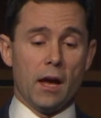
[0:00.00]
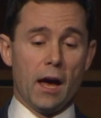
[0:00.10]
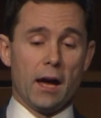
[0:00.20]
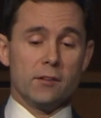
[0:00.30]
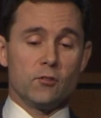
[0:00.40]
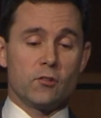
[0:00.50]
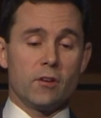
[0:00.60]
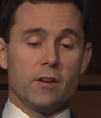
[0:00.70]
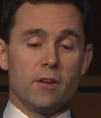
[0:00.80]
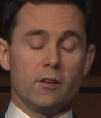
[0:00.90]
and
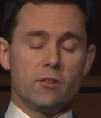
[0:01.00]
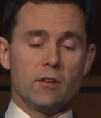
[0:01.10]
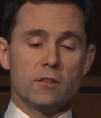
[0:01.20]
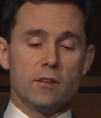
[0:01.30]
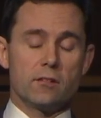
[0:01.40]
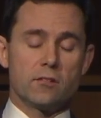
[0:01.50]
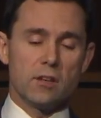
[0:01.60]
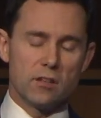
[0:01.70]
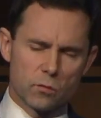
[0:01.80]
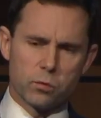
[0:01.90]
it's, it's,
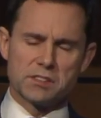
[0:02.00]
it's,